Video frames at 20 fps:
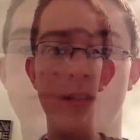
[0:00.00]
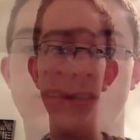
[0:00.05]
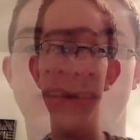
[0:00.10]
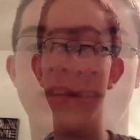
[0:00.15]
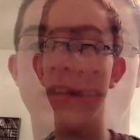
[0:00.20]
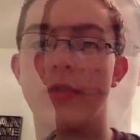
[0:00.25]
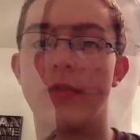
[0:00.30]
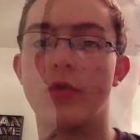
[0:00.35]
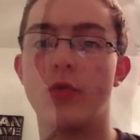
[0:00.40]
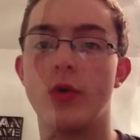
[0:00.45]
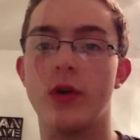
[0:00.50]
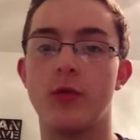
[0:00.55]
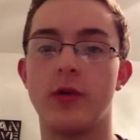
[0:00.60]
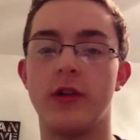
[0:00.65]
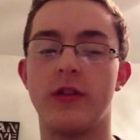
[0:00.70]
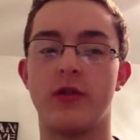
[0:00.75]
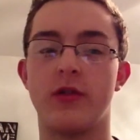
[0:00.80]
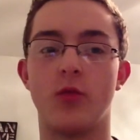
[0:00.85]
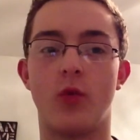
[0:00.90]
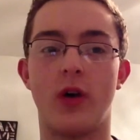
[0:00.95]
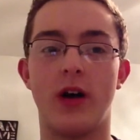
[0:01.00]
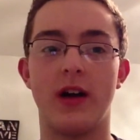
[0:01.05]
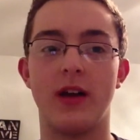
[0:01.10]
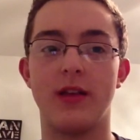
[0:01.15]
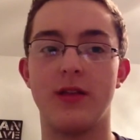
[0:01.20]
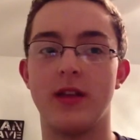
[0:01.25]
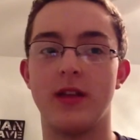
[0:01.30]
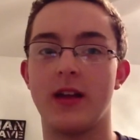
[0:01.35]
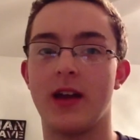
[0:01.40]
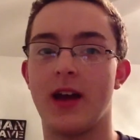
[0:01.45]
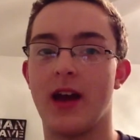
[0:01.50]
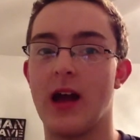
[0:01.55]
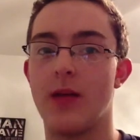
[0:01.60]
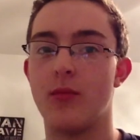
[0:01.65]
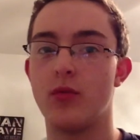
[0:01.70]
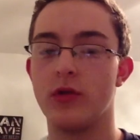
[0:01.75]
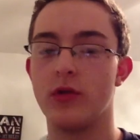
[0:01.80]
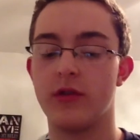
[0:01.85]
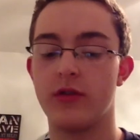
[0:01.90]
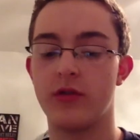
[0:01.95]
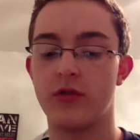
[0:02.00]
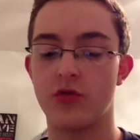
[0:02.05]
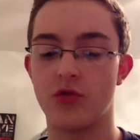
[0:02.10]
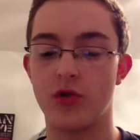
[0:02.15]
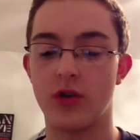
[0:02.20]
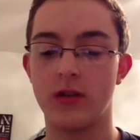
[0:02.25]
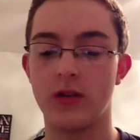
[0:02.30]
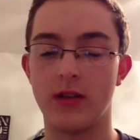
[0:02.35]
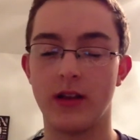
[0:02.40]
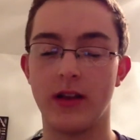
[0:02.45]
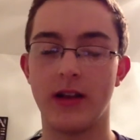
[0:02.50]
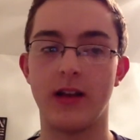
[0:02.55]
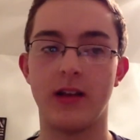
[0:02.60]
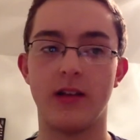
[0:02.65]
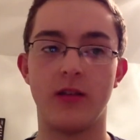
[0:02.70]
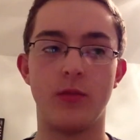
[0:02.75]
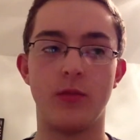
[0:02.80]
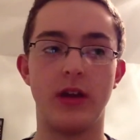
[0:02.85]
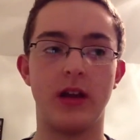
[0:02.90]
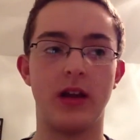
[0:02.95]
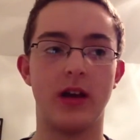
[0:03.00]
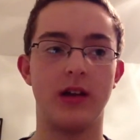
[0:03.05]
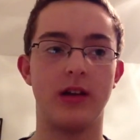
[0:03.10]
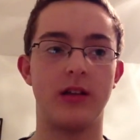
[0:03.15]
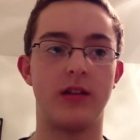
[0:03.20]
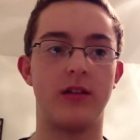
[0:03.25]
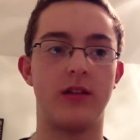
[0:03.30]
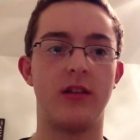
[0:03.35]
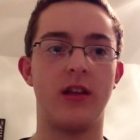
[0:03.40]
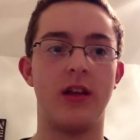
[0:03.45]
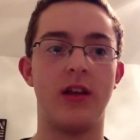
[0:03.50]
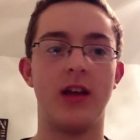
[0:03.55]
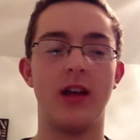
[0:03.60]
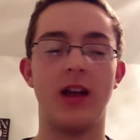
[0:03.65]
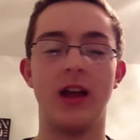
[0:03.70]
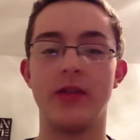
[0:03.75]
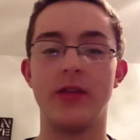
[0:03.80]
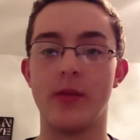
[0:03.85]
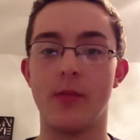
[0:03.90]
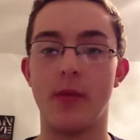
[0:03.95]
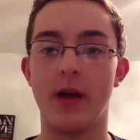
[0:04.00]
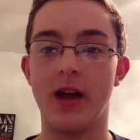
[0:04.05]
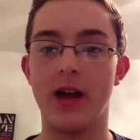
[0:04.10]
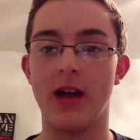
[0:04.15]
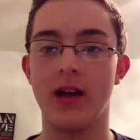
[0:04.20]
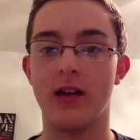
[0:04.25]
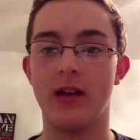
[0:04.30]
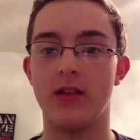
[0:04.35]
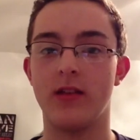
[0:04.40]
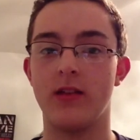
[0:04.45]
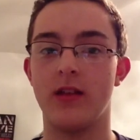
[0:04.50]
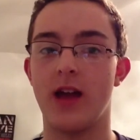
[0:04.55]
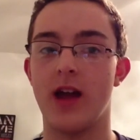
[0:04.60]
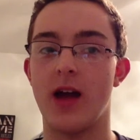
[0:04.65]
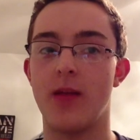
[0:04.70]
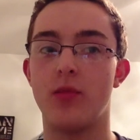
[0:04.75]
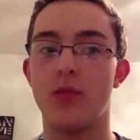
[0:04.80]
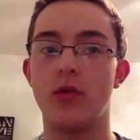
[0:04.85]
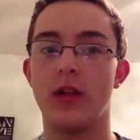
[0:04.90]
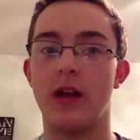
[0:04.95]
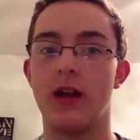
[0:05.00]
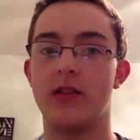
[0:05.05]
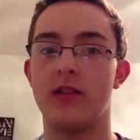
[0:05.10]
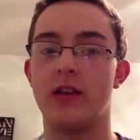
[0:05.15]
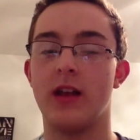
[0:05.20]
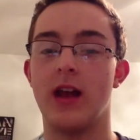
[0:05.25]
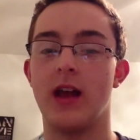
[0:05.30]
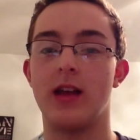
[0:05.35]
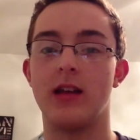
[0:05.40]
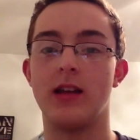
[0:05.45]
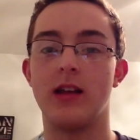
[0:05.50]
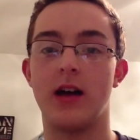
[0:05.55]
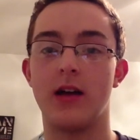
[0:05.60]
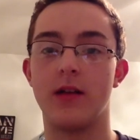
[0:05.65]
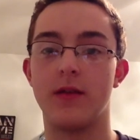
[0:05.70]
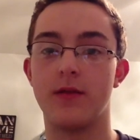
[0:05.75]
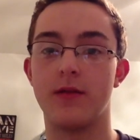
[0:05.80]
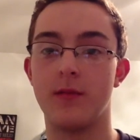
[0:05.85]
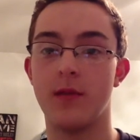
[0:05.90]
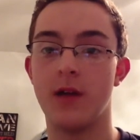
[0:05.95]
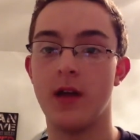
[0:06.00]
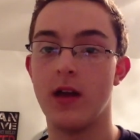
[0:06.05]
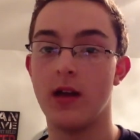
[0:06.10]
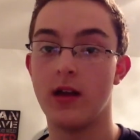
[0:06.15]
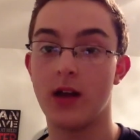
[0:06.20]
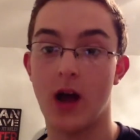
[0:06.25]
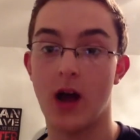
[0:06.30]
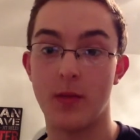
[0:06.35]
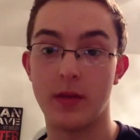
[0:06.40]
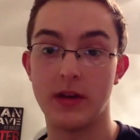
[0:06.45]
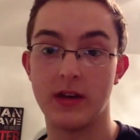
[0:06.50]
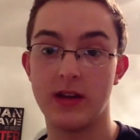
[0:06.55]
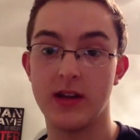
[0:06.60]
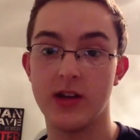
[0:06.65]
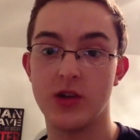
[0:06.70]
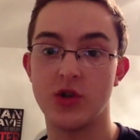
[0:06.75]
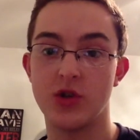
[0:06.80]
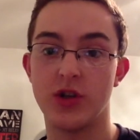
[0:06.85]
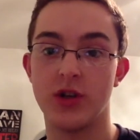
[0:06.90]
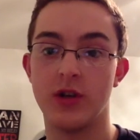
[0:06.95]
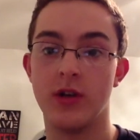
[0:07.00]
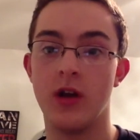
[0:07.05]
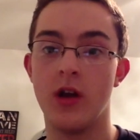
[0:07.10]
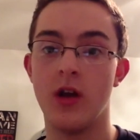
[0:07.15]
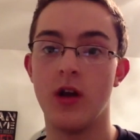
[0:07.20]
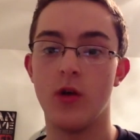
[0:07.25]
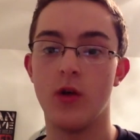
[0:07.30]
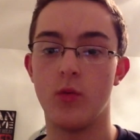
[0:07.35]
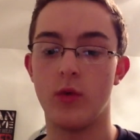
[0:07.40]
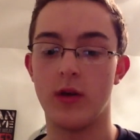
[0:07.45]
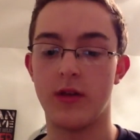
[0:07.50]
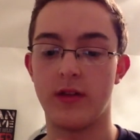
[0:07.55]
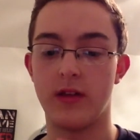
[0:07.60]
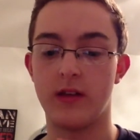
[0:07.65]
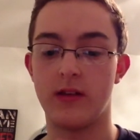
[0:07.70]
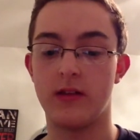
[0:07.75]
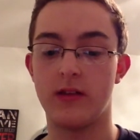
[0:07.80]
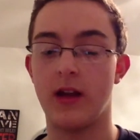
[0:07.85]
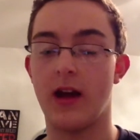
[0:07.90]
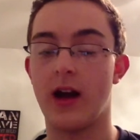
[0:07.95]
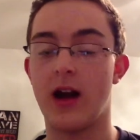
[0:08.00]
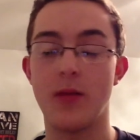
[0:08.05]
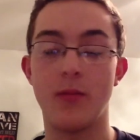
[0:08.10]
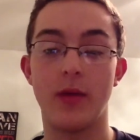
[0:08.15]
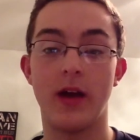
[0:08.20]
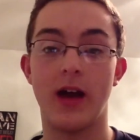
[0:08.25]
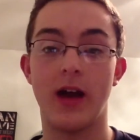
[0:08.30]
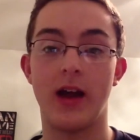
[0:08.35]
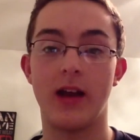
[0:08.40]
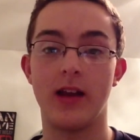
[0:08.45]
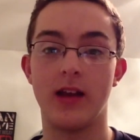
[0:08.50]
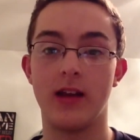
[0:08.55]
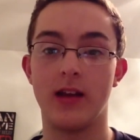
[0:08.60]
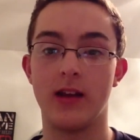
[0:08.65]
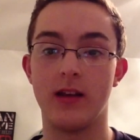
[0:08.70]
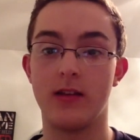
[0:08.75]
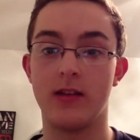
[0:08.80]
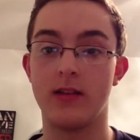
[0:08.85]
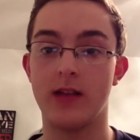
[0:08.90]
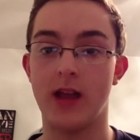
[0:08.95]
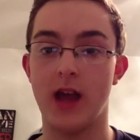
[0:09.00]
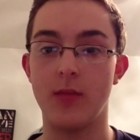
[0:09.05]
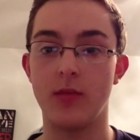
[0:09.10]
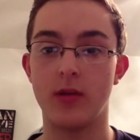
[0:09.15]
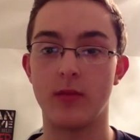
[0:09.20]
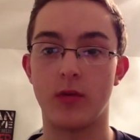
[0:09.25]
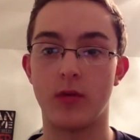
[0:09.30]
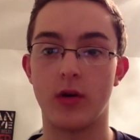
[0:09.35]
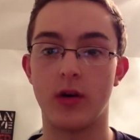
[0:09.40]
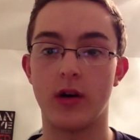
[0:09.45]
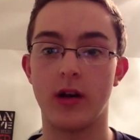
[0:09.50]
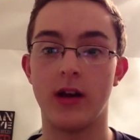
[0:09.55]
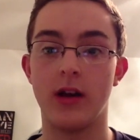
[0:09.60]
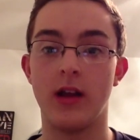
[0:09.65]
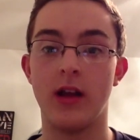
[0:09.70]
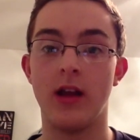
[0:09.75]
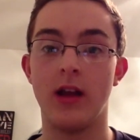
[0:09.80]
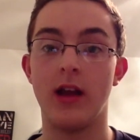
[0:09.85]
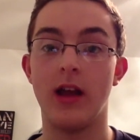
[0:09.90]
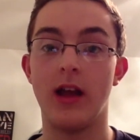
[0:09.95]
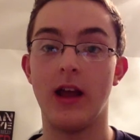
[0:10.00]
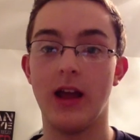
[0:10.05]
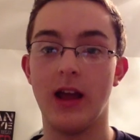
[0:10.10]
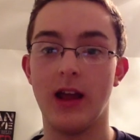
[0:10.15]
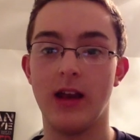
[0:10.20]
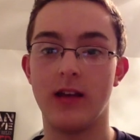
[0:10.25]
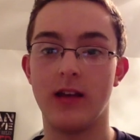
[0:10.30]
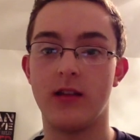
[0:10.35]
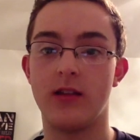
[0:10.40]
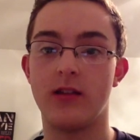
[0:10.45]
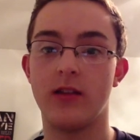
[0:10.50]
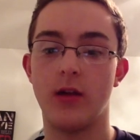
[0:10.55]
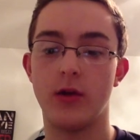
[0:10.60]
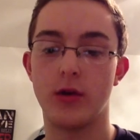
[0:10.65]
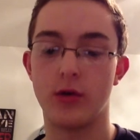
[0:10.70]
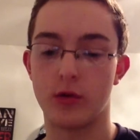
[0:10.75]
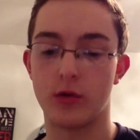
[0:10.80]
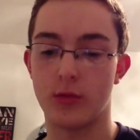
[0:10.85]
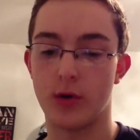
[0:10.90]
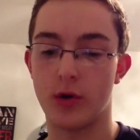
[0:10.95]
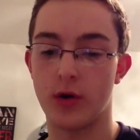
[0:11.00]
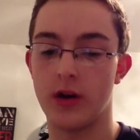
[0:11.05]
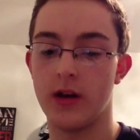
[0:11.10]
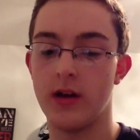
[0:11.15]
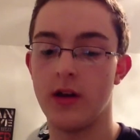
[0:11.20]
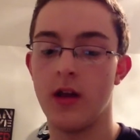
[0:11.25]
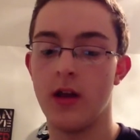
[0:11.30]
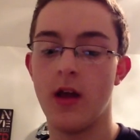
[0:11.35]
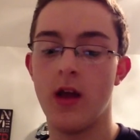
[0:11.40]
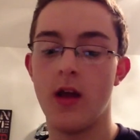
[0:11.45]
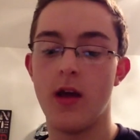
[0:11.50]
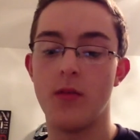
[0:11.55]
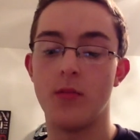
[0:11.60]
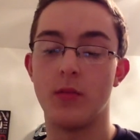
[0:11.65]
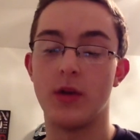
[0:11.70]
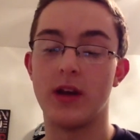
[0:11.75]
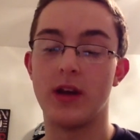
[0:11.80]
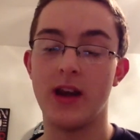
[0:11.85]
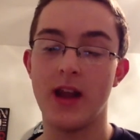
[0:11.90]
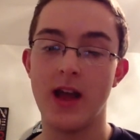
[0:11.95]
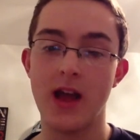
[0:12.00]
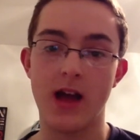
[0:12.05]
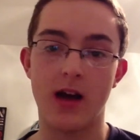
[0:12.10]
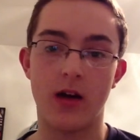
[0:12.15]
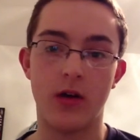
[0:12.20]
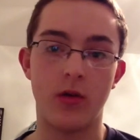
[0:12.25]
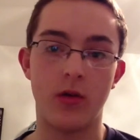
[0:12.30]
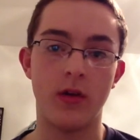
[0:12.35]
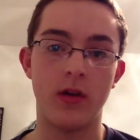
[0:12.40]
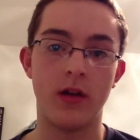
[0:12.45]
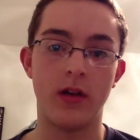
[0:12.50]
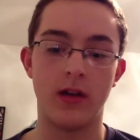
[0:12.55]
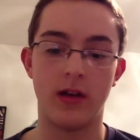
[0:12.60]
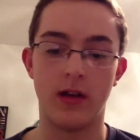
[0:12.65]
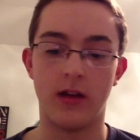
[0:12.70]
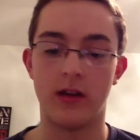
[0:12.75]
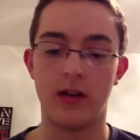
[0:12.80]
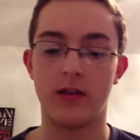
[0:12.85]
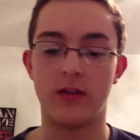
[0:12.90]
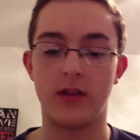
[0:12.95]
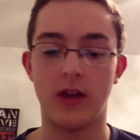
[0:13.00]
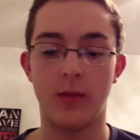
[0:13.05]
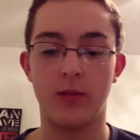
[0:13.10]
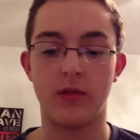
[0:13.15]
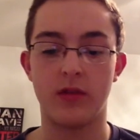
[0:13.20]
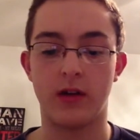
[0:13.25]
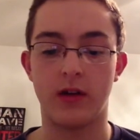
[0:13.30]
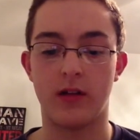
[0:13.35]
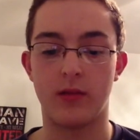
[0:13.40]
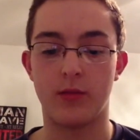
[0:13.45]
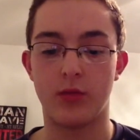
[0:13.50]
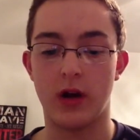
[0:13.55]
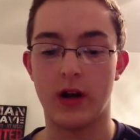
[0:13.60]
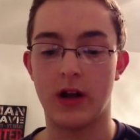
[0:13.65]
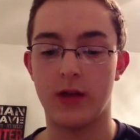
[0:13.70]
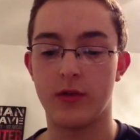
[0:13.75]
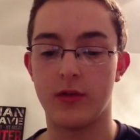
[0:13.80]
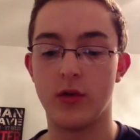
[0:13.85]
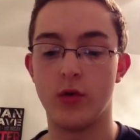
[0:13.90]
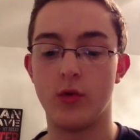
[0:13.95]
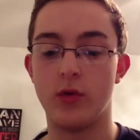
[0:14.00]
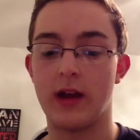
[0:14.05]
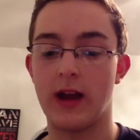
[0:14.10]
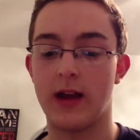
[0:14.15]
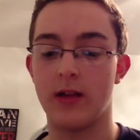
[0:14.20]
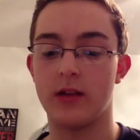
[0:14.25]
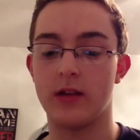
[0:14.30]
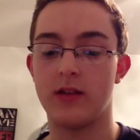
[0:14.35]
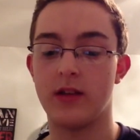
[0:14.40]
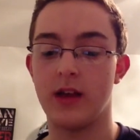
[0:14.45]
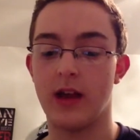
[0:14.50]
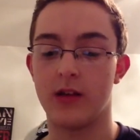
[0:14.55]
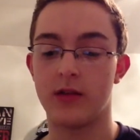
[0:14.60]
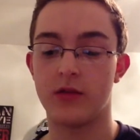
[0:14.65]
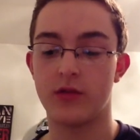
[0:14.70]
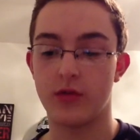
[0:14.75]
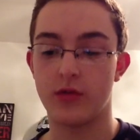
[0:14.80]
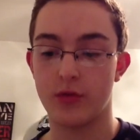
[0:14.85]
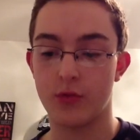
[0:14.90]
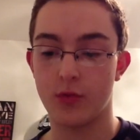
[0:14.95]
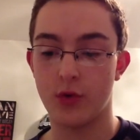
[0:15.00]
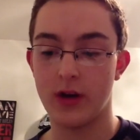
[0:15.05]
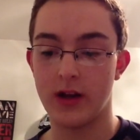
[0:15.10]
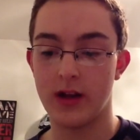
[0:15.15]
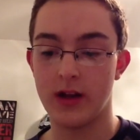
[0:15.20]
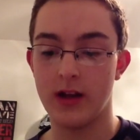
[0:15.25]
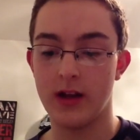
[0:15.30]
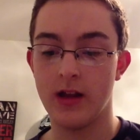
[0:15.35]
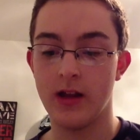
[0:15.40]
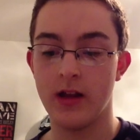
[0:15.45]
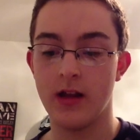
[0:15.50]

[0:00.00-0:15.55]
Another quick reason why I think Apple is struggling is because in the past, Apple hasn't had a lot of competition with its iPad and its tablet market and its cellular market, but now Samsung has brought out the new Galaxy S3,